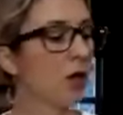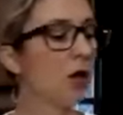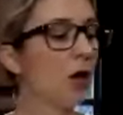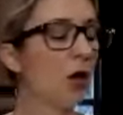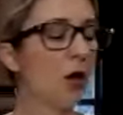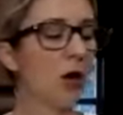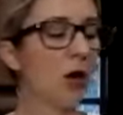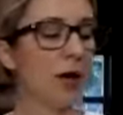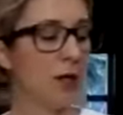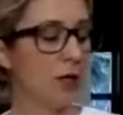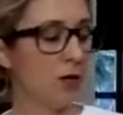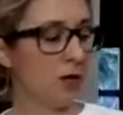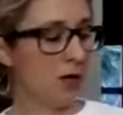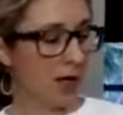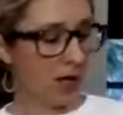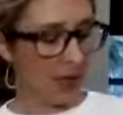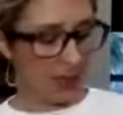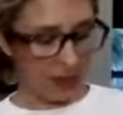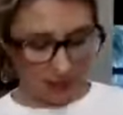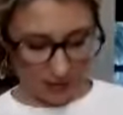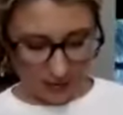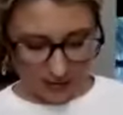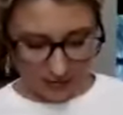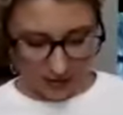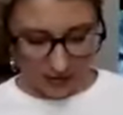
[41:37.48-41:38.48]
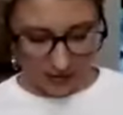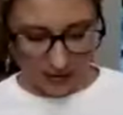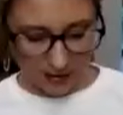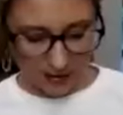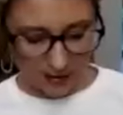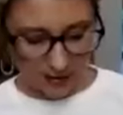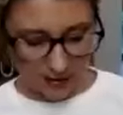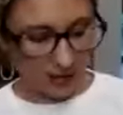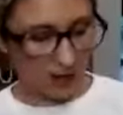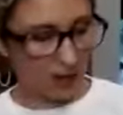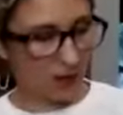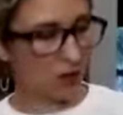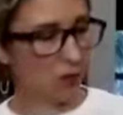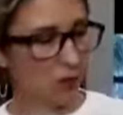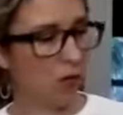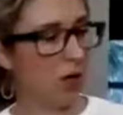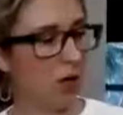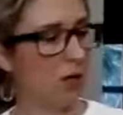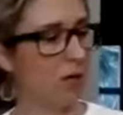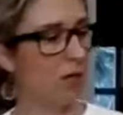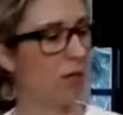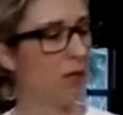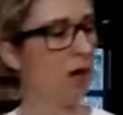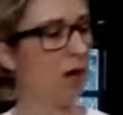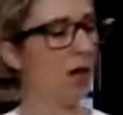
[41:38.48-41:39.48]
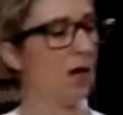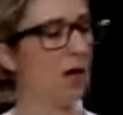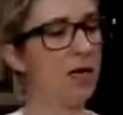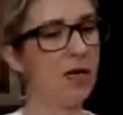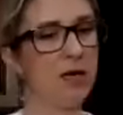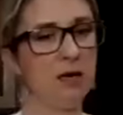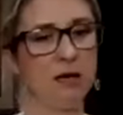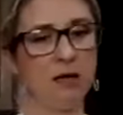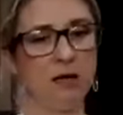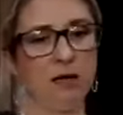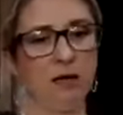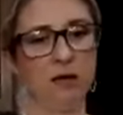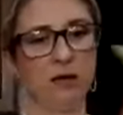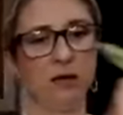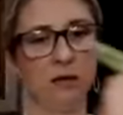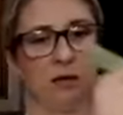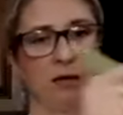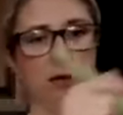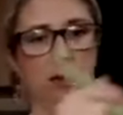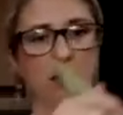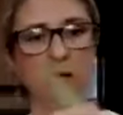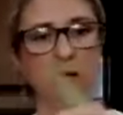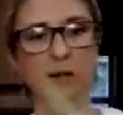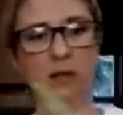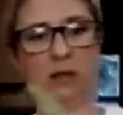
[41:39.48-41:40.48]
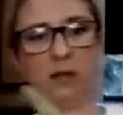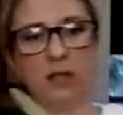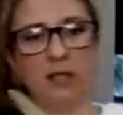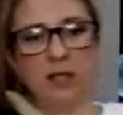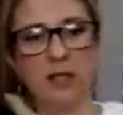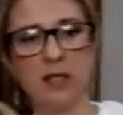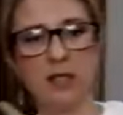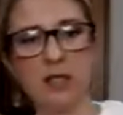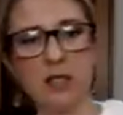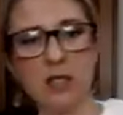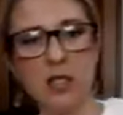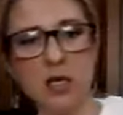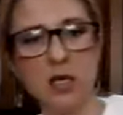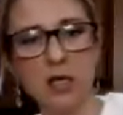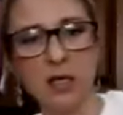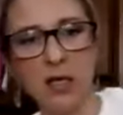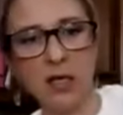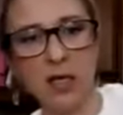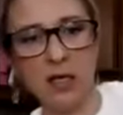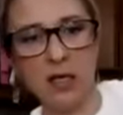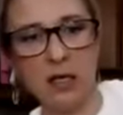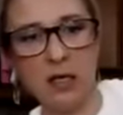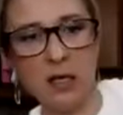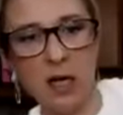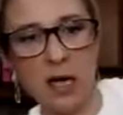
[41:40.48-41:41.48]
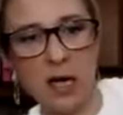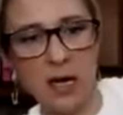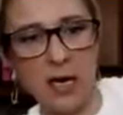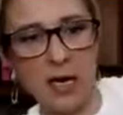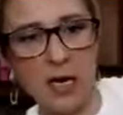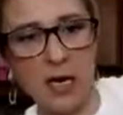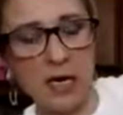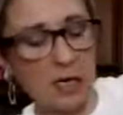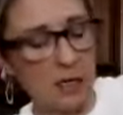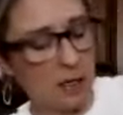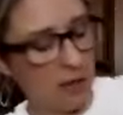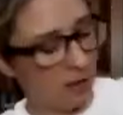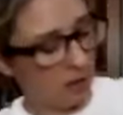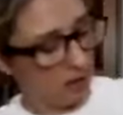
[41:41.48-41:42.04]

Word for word: All right, you guys, this is what mine is looking like.